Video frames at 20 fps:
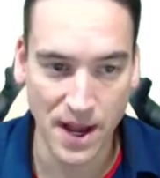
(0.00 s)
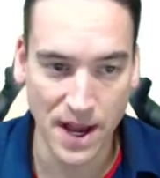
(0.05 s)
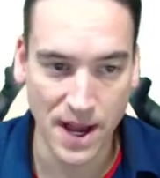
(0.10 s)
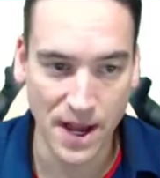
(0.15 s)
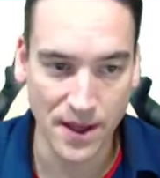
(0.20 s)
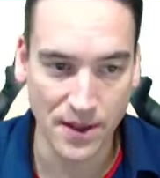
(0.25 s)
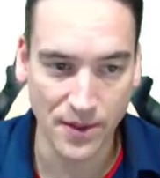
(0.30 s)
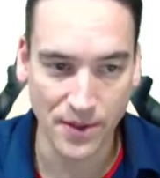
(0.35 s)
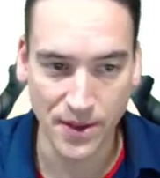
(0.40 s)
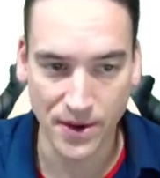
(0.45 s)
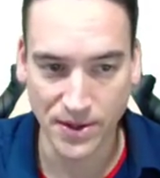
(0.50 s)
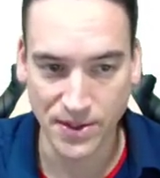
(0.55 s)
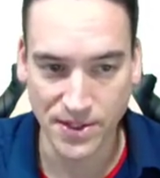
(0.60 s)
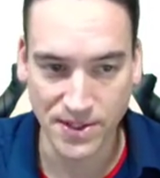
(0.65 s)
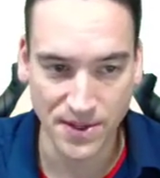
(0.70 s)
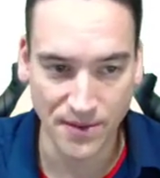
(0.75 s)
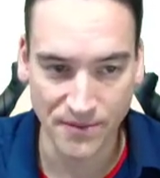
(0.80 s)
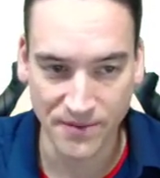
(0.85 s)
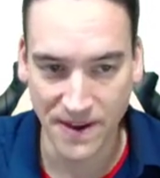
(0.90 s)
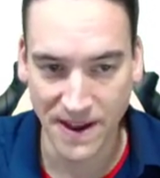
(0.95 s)
Uh, there's
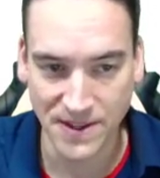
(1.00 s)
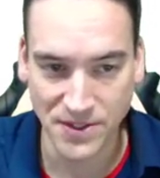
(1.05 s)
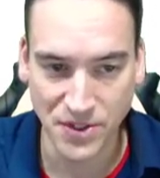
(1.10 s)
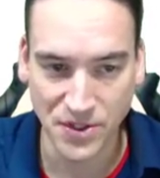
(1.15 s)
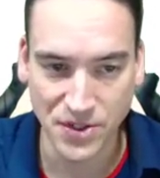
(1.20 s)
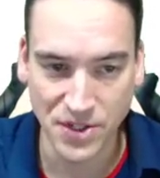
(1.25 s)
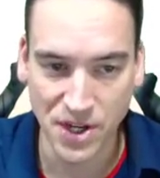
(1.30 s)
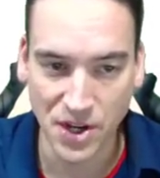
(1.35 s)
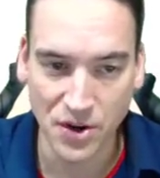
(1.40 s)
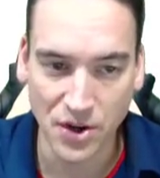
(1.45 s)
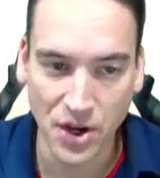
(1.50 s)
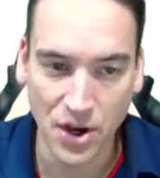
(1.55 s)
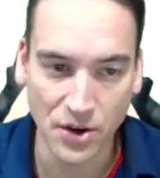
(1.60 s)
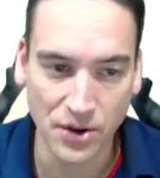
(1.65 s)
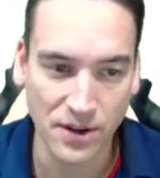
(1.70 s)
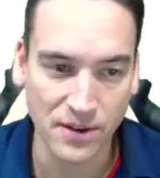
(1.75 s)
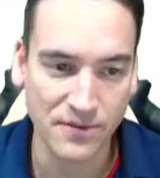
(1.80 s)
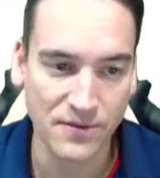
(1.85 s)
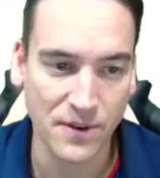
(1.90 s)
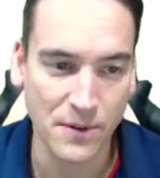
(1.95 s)
some faster
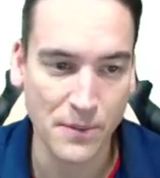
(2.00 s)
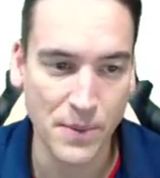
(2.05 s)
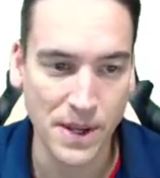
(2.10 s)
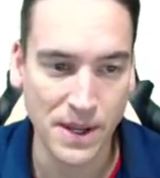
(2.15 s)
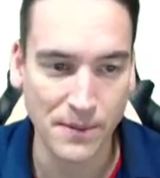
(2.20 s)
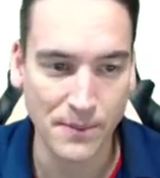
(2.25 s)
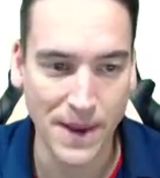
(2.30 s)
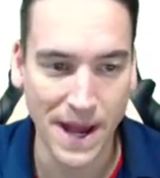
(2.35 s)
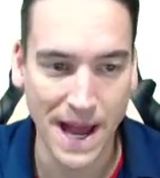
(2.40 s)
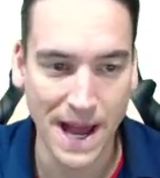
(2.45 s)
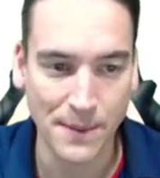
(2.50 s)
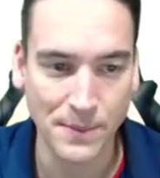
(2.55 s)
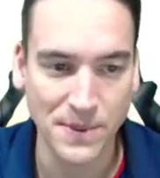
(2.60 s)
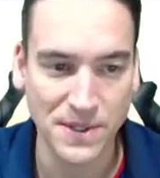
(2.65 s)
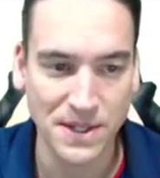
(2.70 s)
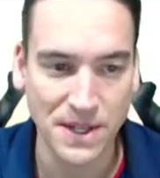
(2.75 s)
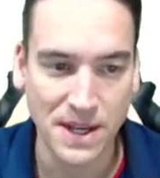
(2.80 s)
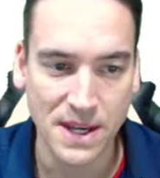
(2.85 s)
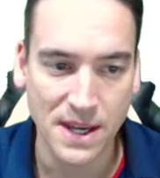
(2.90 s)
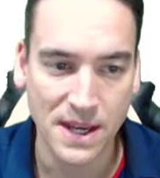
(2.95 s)
geocoding for Bing
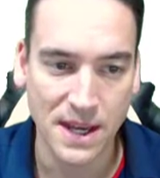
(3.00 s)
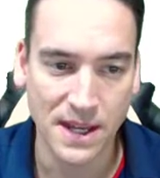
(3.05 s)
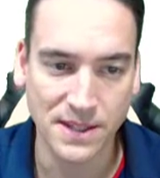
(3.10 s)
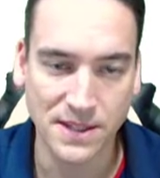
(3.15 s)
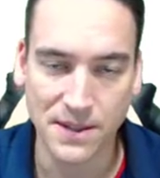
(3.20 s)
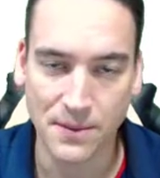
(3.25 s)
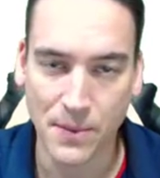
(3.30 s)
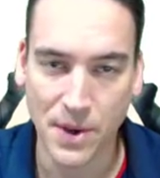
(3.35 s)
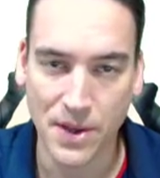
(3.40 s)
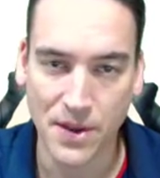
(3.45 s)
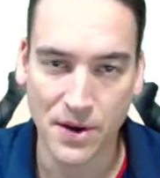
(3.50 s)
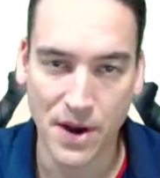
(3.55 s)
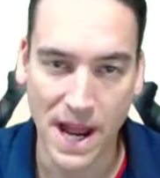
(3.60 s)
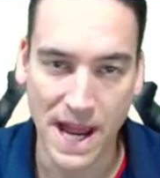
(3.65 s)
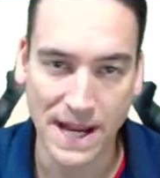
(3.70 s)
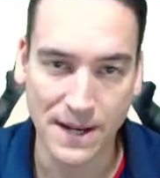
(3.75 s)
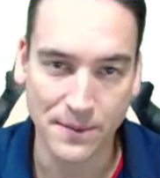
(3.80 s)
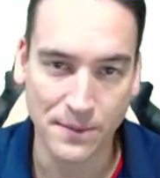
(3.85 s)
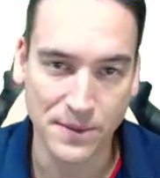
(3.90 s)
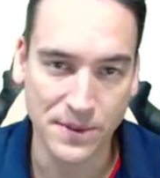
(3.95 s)
Maps and some other
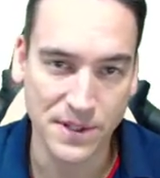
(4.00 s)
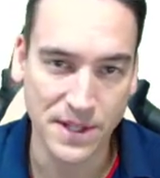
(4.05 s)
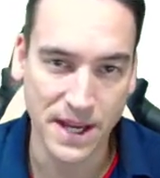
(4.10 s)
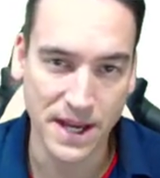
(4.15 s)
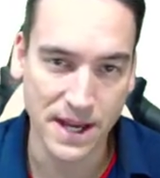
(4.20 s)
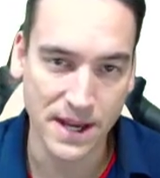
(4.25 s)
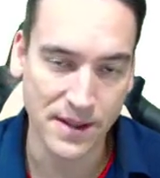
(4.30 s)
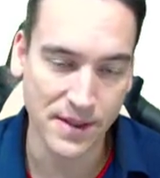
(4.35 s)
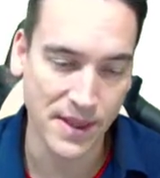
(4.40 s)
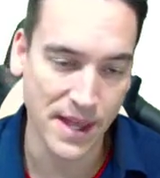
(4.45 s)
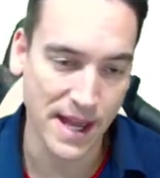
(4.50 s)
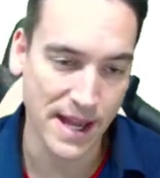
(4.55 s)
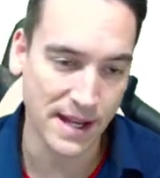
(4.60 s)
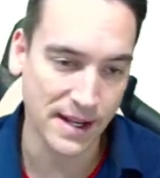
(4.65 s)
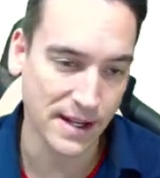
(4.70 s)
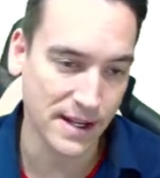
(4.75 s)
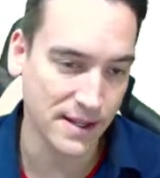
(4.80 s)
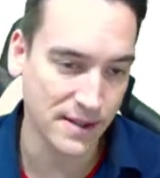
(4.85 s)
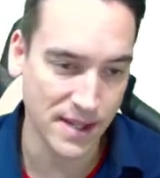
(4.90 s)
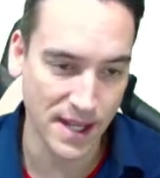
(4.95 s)
items uh,
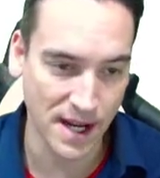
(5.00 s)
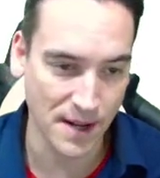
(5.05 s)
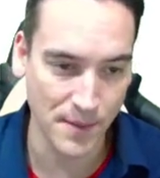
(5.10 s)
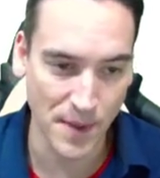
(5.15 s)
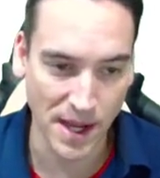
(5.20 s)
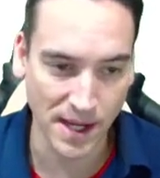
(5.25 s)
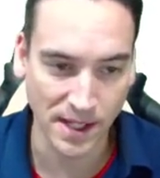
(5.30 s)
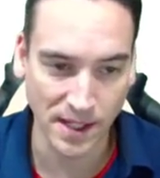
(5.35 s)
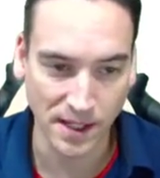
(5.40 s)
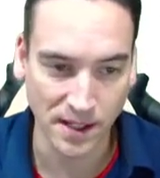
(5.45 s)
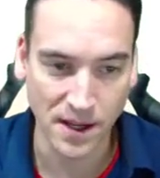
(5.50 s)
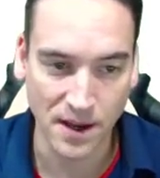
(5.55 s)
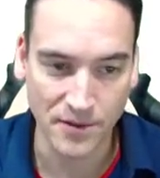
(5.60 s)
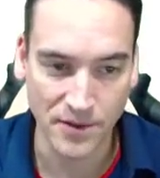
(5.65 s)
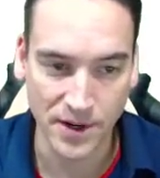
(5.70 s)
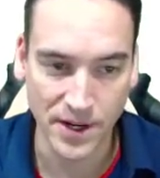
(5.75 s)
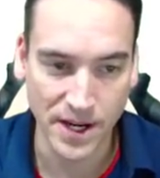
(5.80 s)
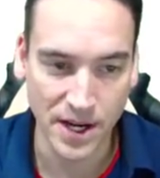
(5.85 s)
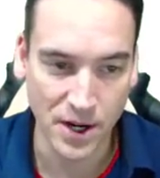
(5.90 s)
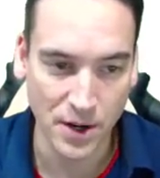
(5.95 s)
that, uh, that I'm not going to
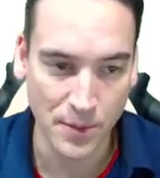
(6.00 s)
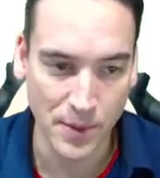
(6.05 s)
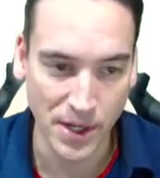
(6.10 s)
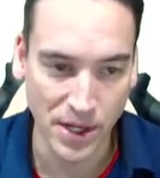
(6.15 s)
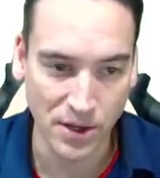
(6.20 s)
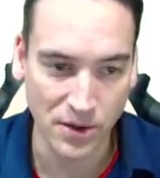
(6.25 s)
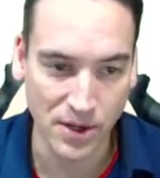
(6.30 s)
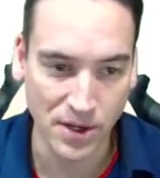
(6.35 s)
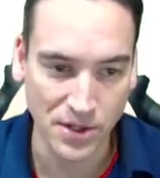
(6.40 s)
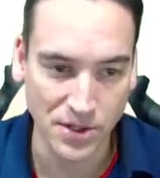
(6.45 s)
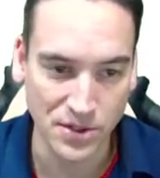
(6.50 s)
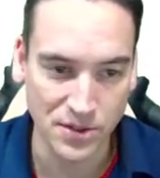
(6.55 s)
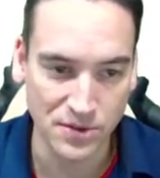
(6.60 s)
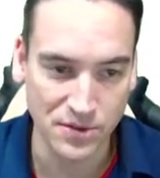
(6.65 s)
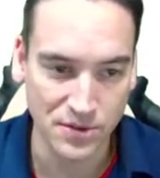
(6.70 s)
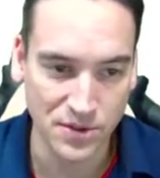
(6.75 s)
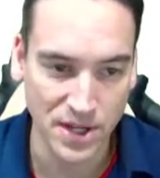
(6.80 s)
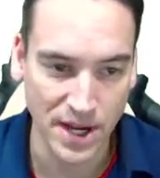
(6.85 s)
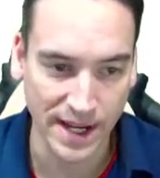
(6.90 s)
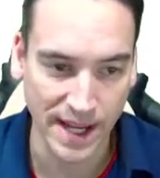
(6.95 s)
cover here, but you can
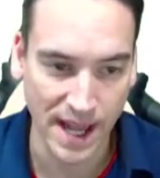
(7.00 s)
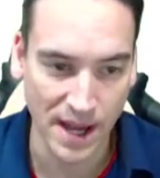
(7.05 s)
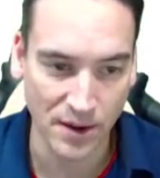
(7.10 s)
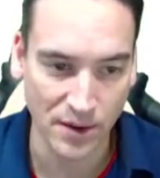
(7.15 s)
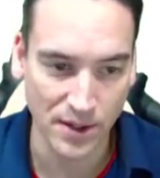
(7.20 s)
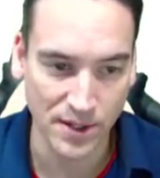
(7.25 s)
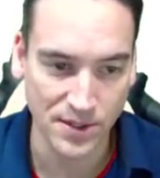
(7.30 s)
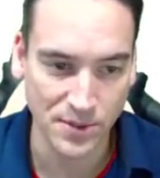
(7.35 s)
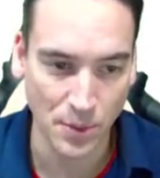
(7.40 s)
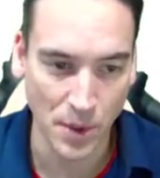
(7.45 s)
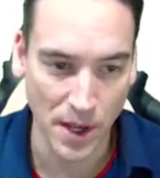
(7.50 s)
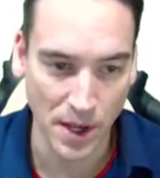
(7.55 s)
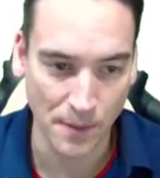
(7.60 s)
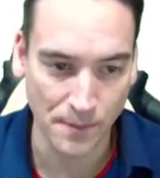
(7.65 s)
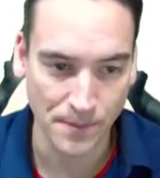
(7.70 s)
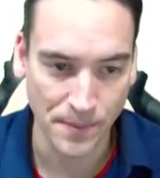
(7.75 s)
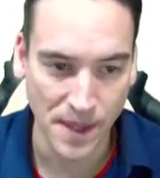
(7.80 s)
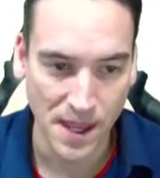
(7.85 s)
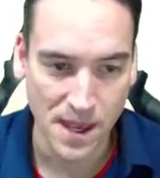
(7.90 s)
check out as well.